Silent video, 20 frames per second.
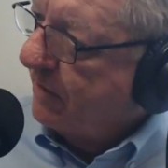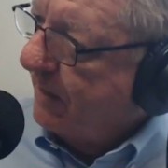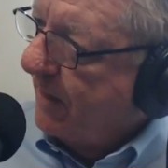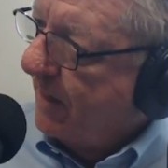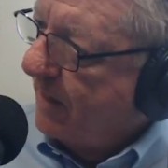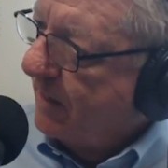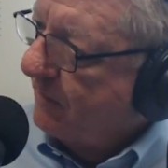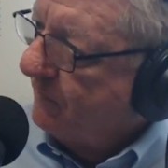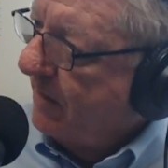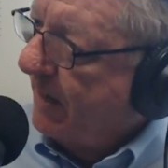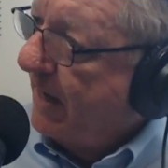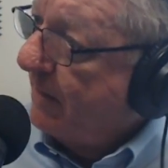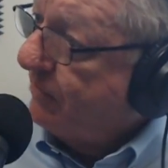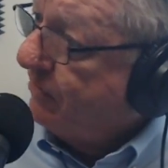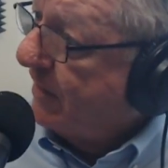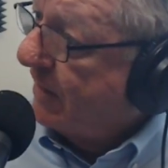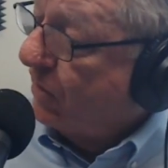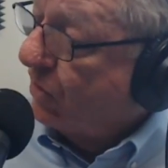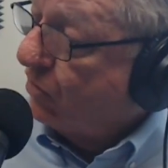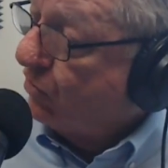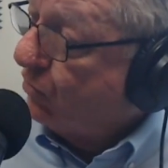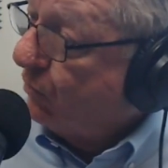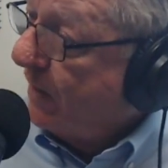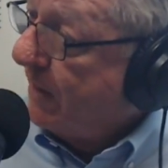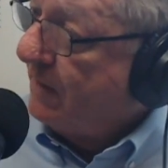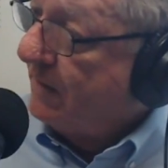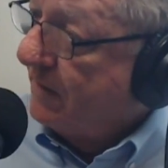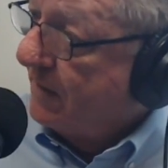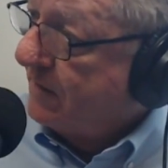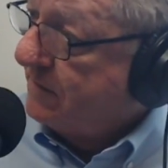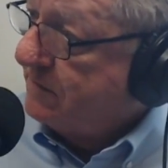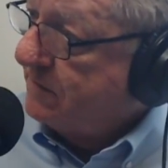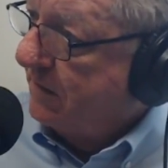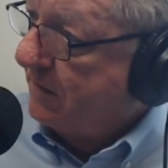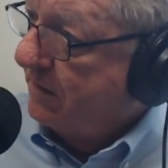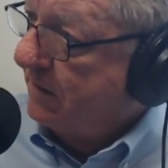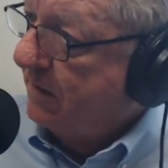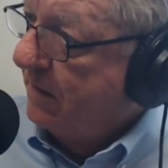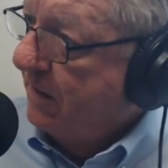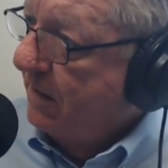you out of it. And I think a great
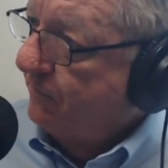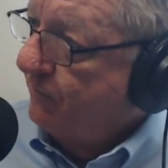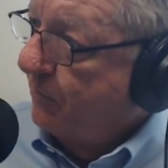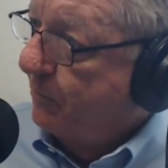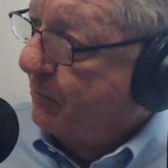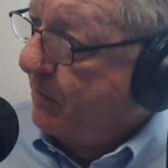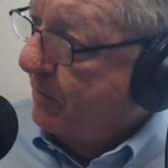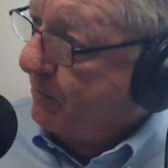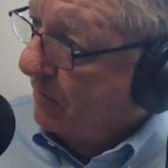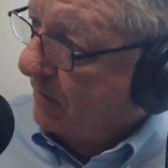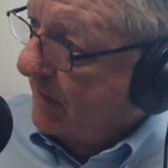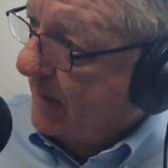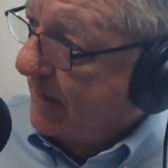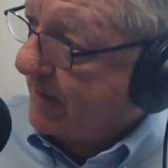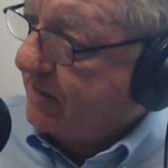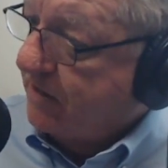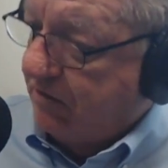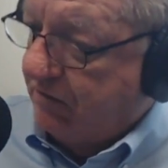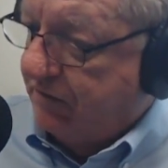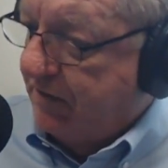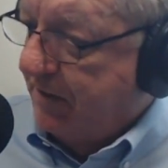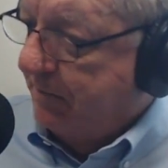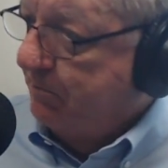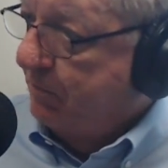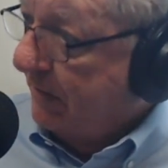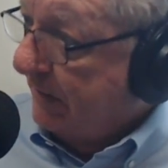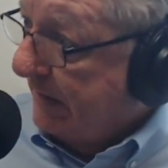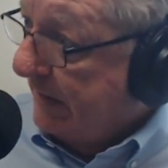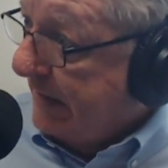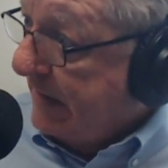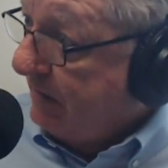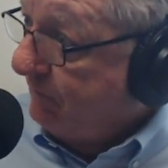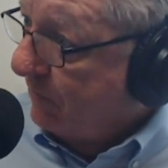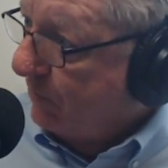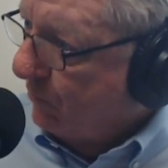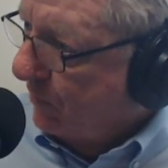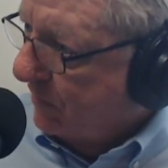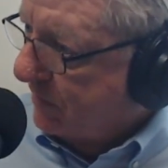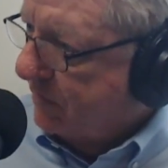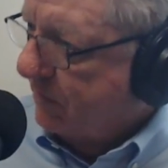lesson for people like you that believe
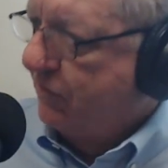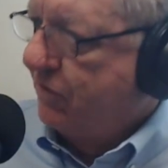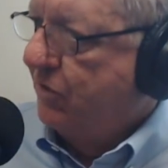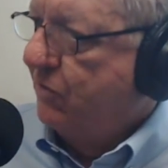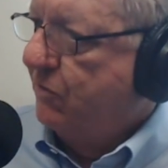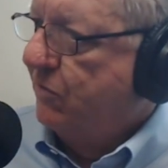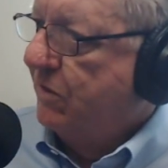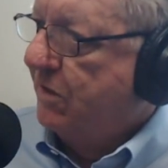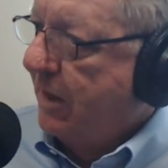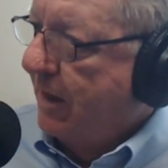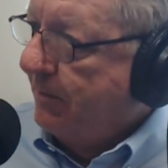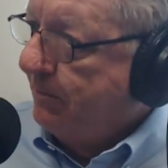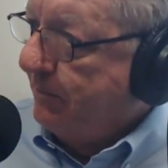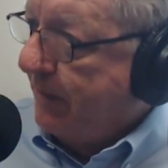in what they're doing,